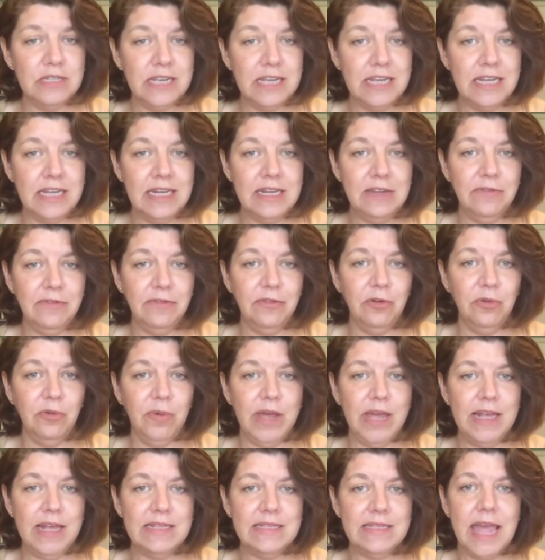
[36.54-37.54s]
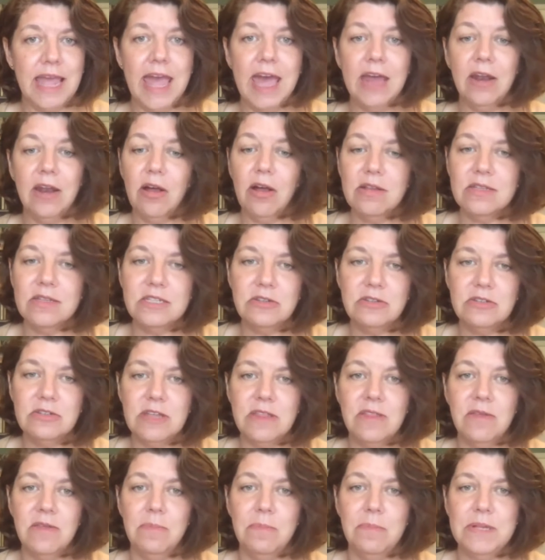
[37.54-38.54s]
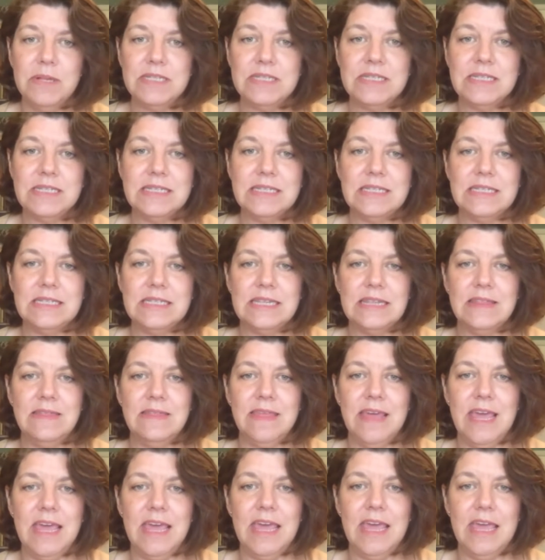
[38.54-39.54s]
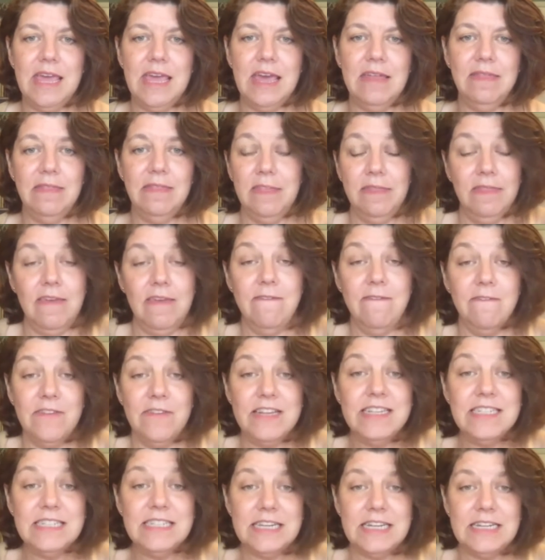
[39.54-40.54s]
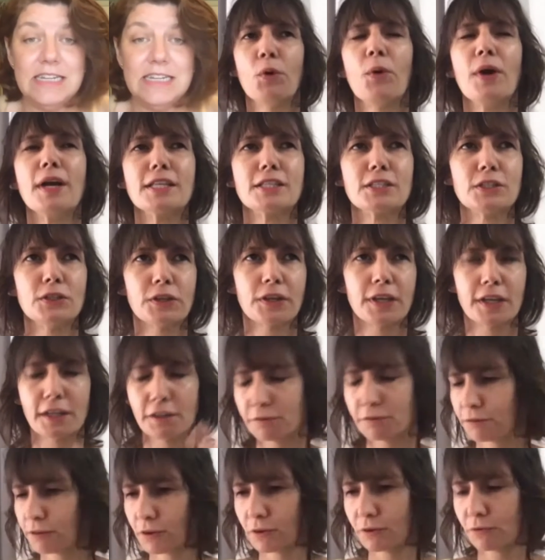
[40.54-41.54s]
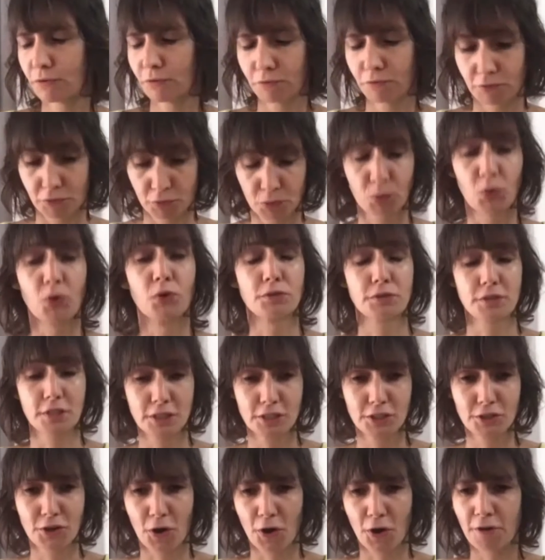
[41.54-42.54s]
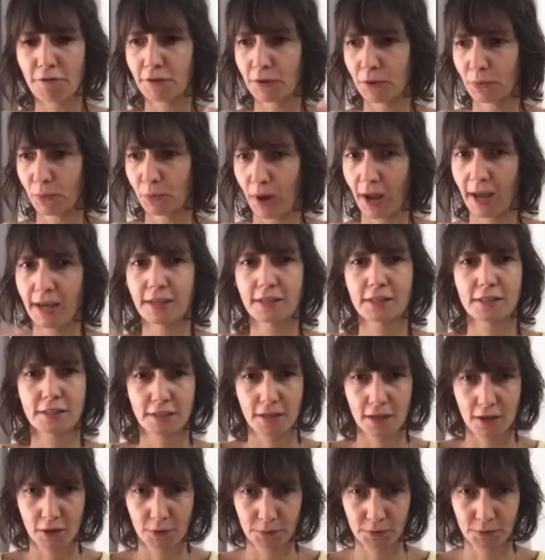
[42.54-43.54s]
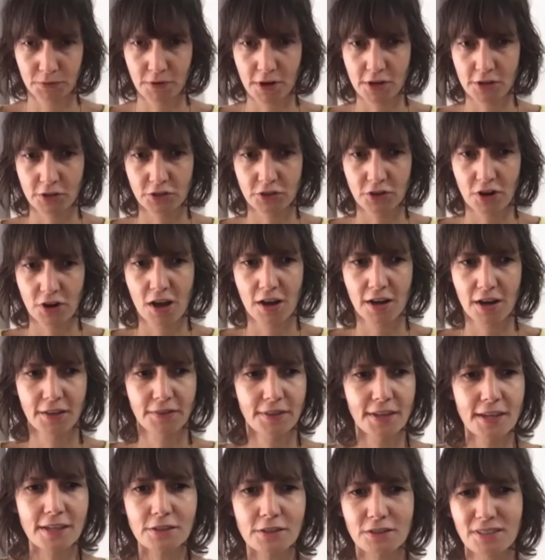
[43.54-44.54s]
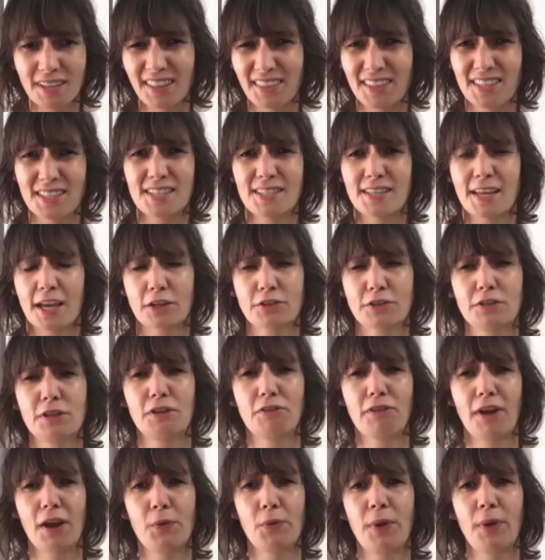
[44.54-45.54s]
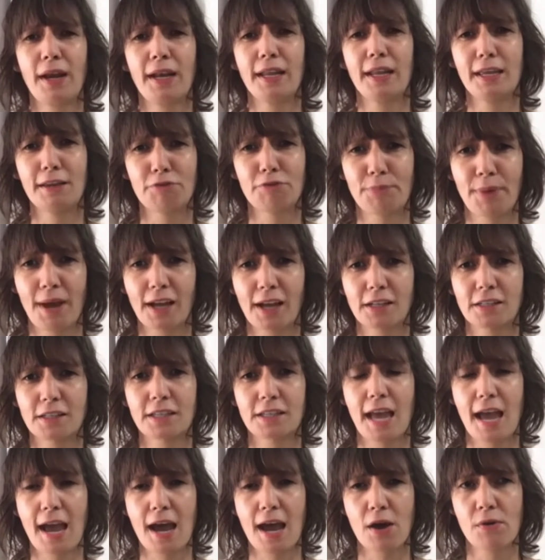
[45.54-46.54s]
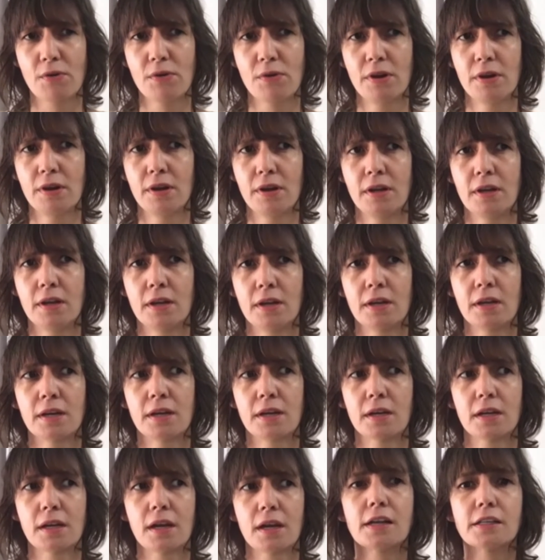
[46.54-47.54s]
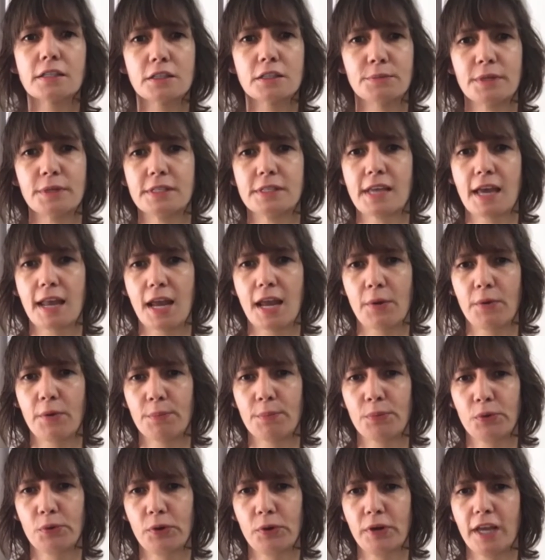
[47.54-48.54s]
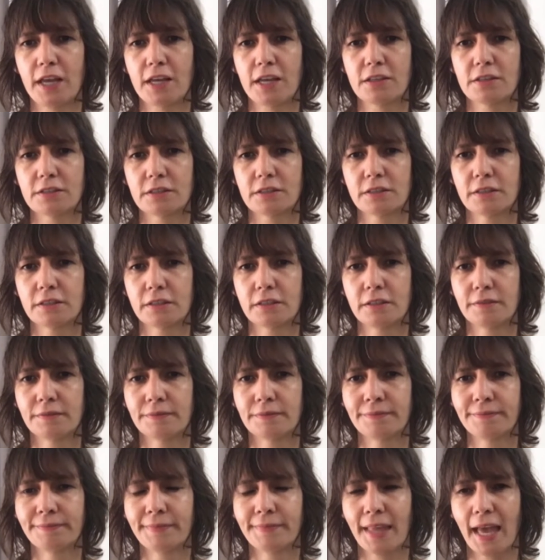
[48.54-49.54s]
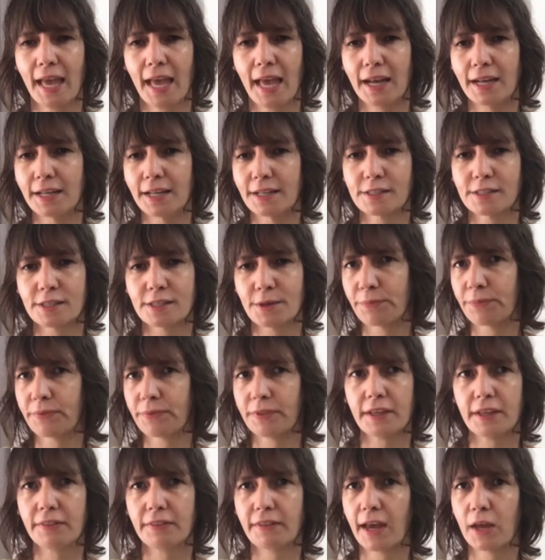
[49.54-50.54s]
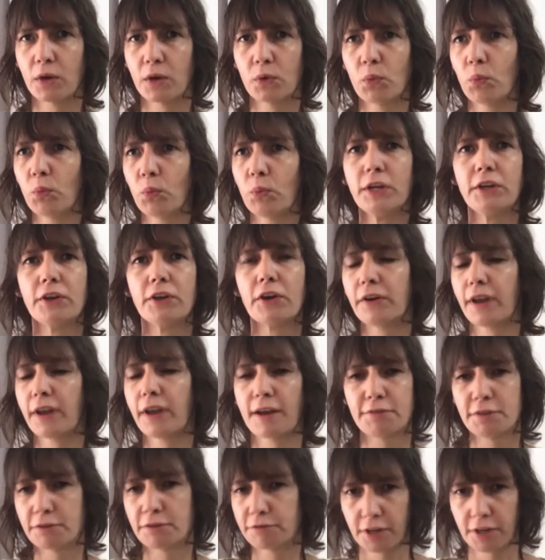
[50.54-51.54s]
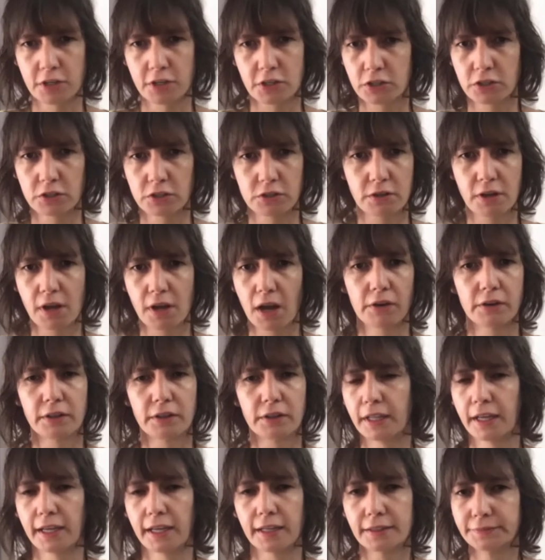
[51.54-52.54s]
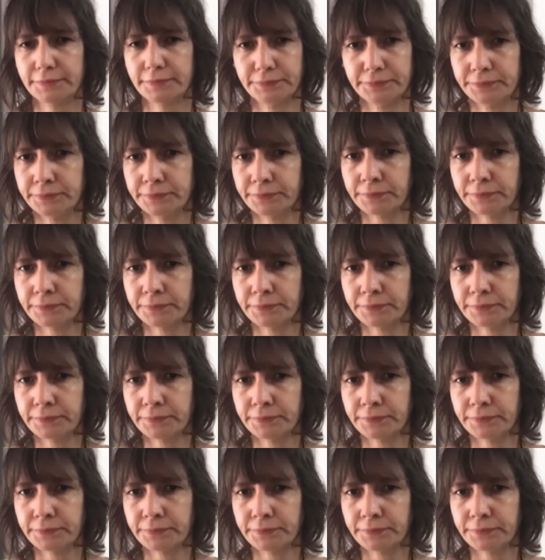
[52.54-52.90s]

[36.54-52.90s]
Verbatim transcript: in different ways, and also to the businesses that they that they visit. I'm always looking for well, since COVID, ways to help the restaurant. And this is like, this is actually a great way to give back to our customers and our employees. And it's something that we don't have the funds to do currently.